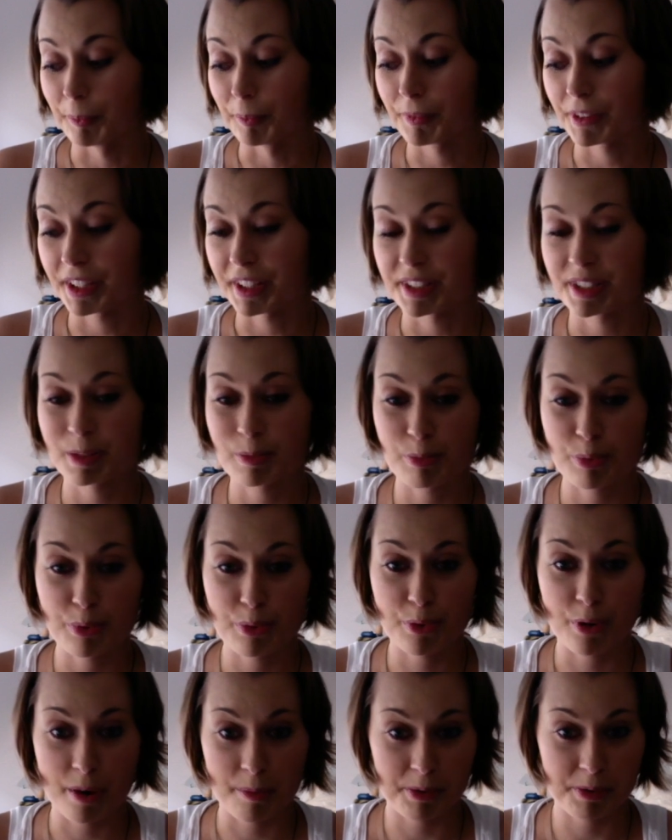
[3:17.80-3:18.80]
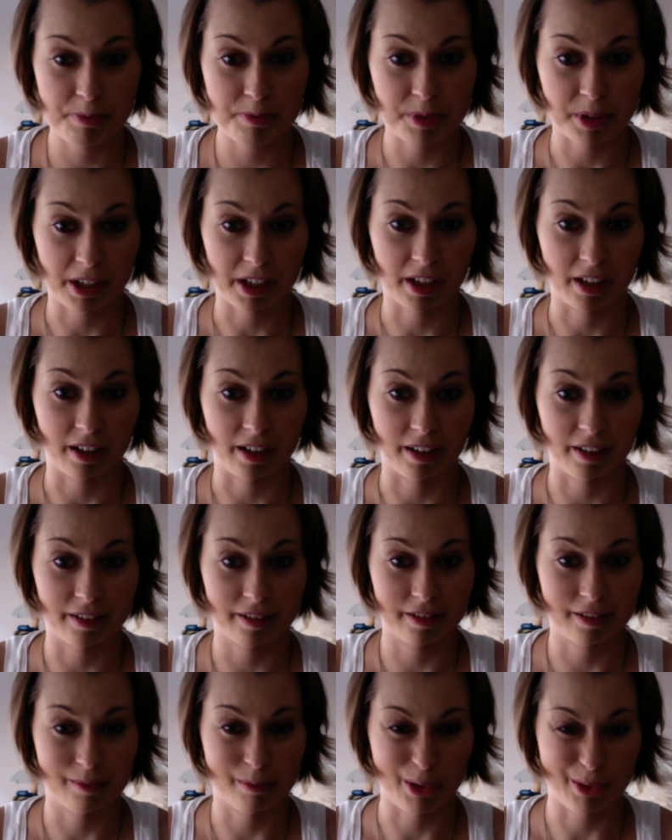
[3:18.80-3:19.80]
It's probably
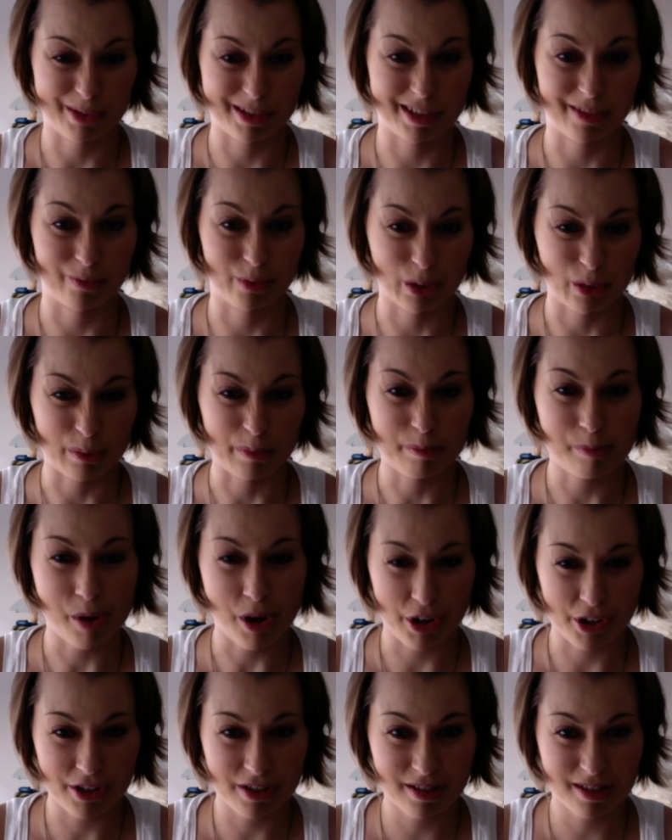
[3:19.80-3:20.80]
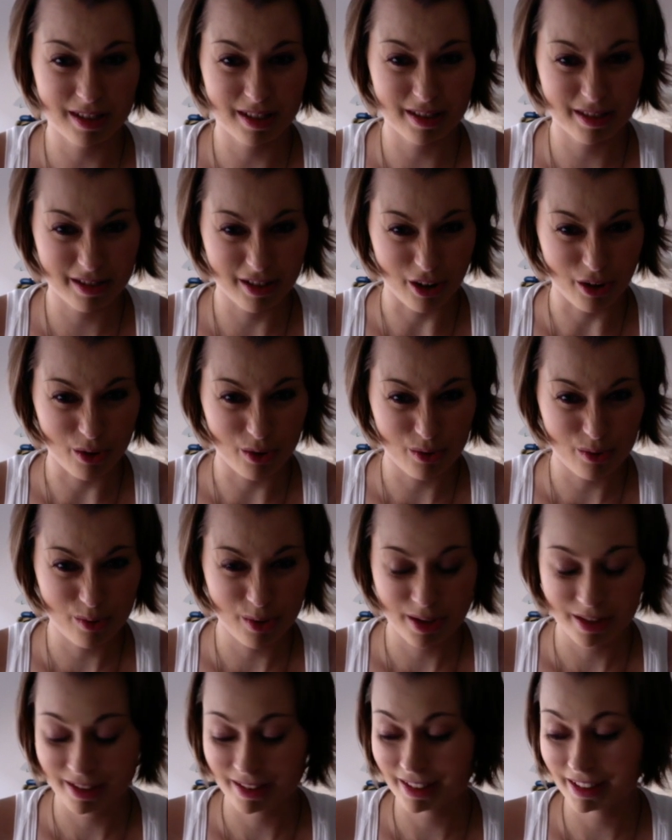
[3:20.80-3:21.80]
the most difficult part to sew
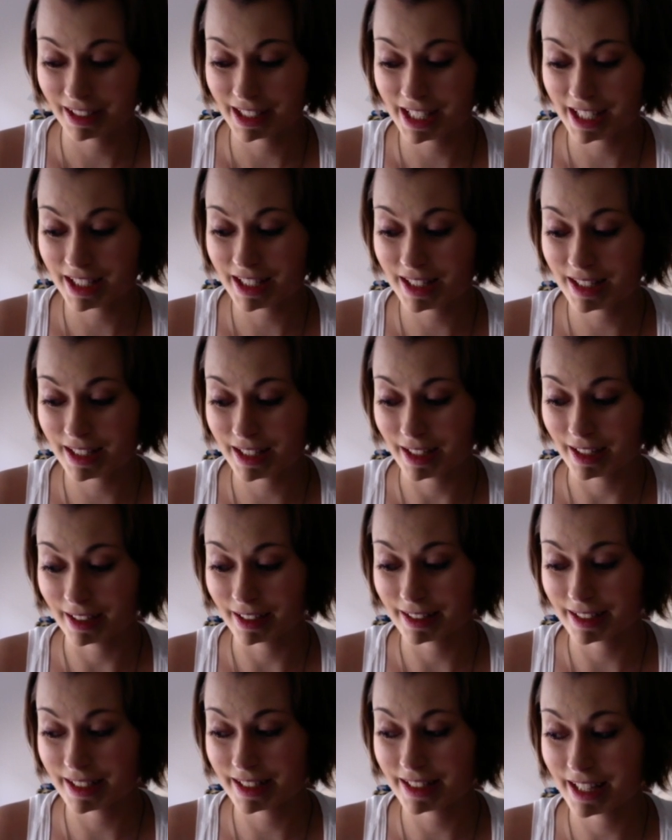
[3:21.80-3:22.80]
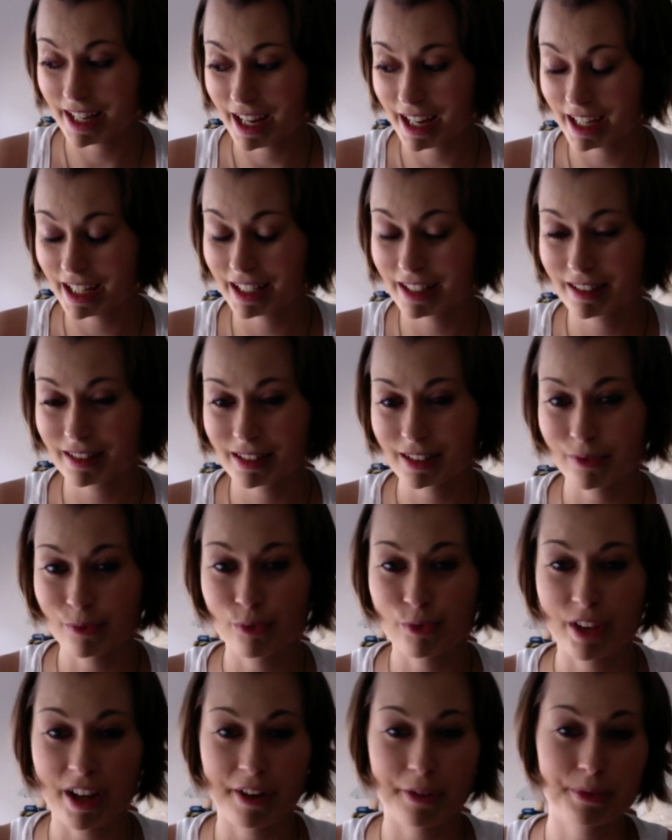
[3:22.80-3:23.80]
in this design. The
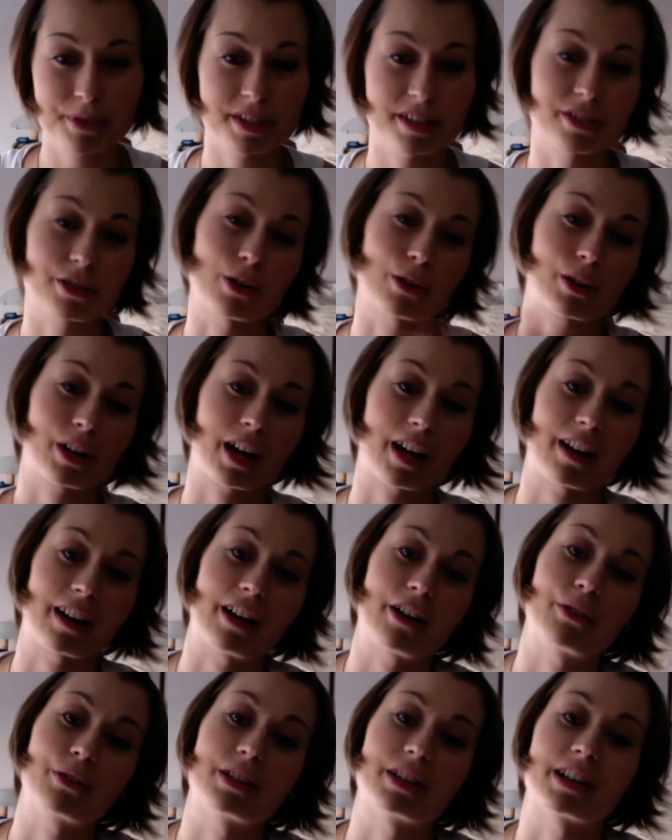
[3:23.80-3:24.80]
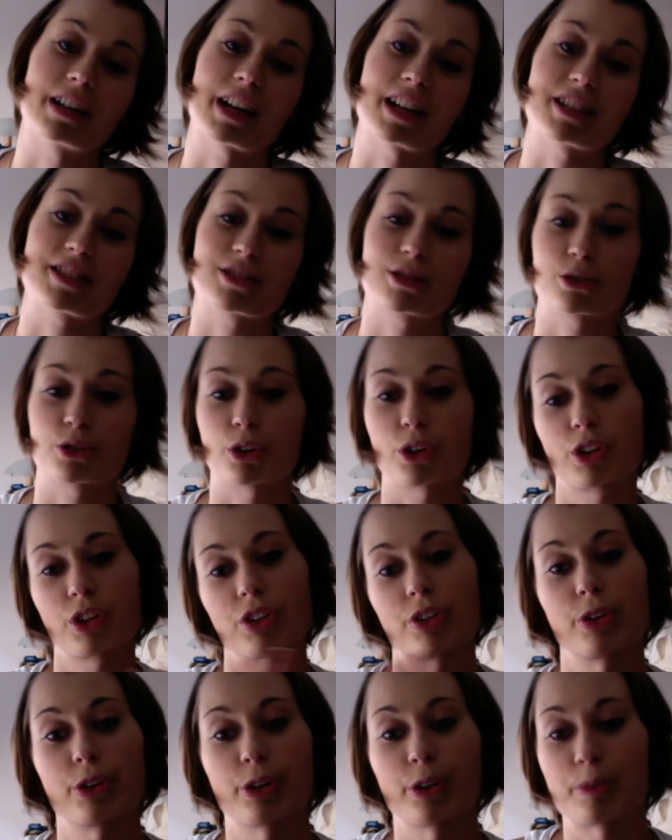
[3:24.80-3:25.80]
flounce is all cut out in a nice
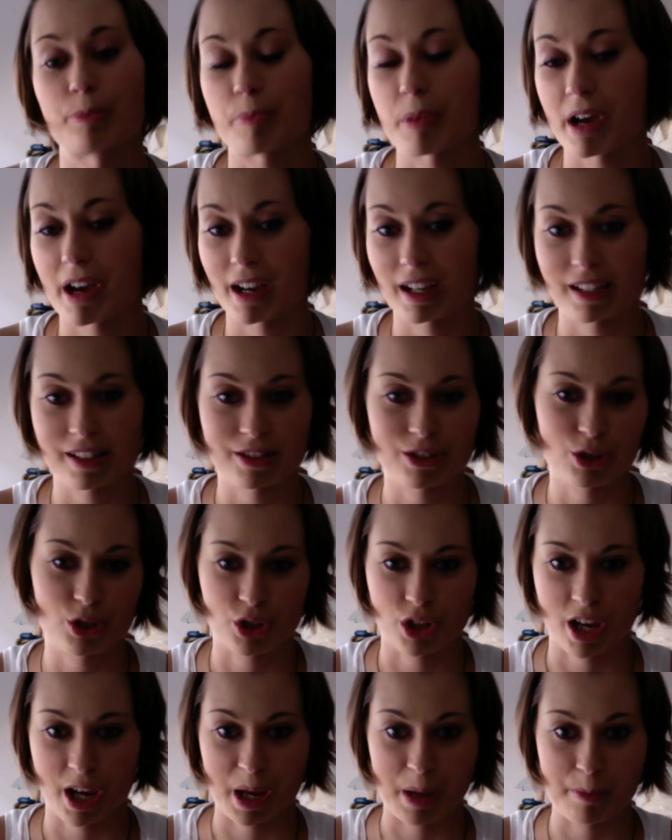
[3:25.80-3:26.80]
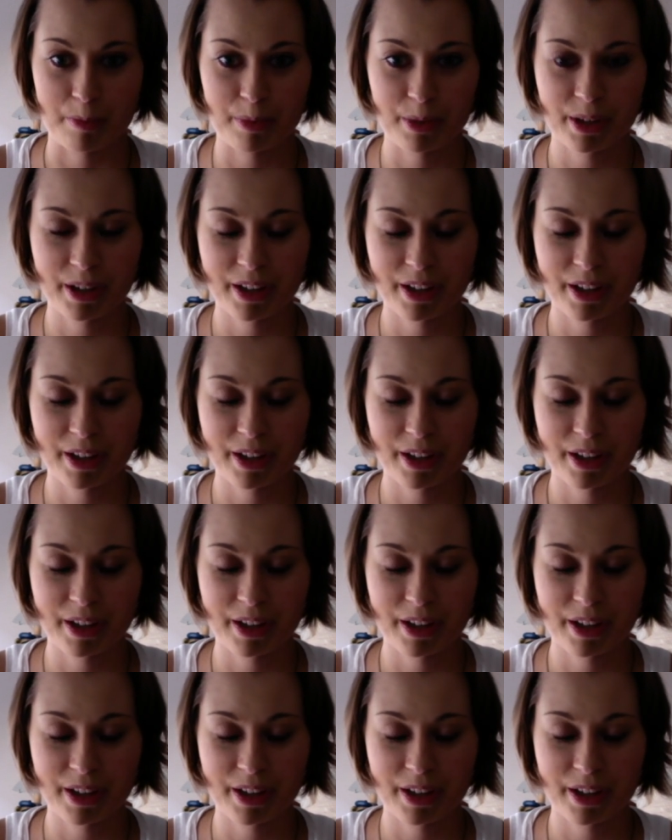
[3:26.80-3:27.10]
circular bias shape,